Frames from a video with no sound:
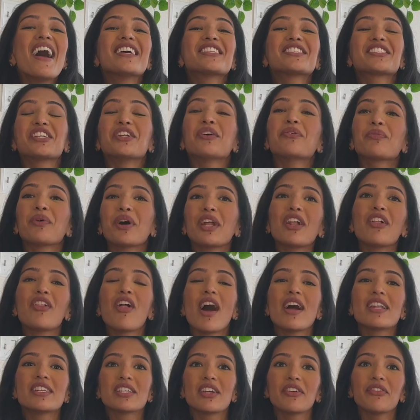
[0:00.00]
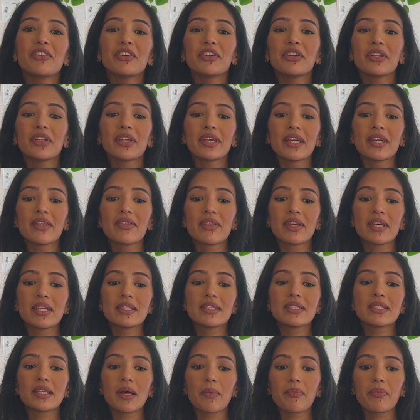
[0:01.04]
It's going to run a lot differently than
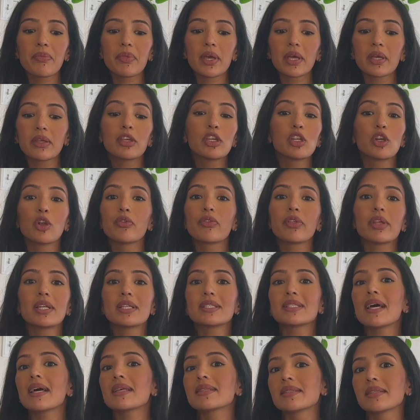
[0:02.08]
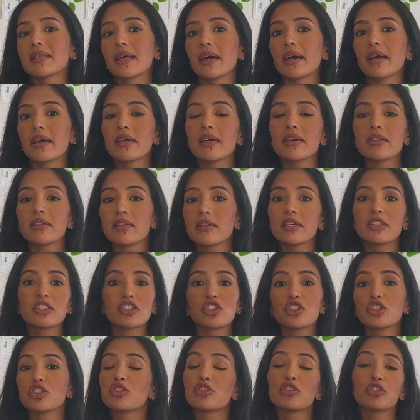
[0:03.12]
something, than a Tesla.
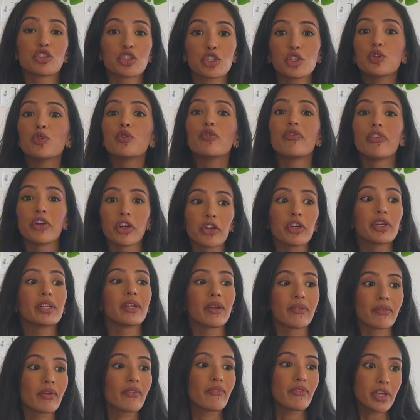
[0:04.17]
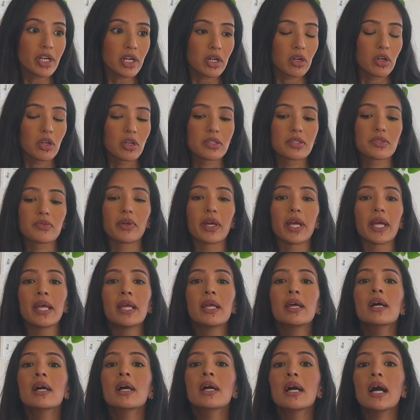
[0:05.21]
They're two very different vehicles,
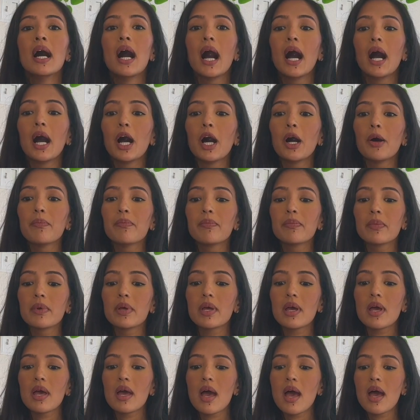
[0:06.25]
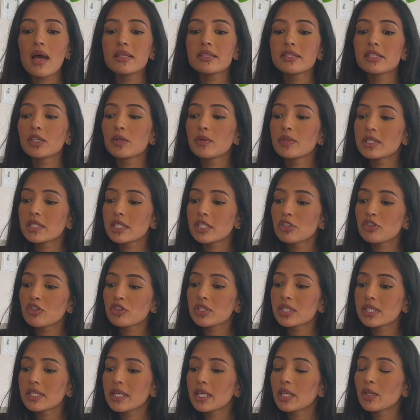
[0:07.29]
right? And so it's
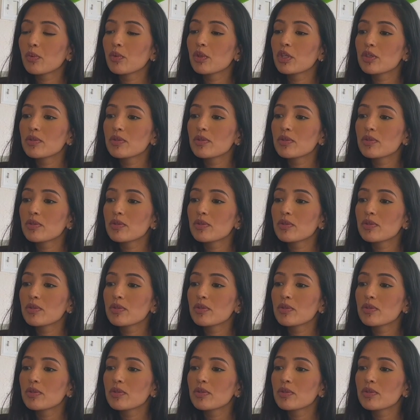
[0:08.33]
interesting when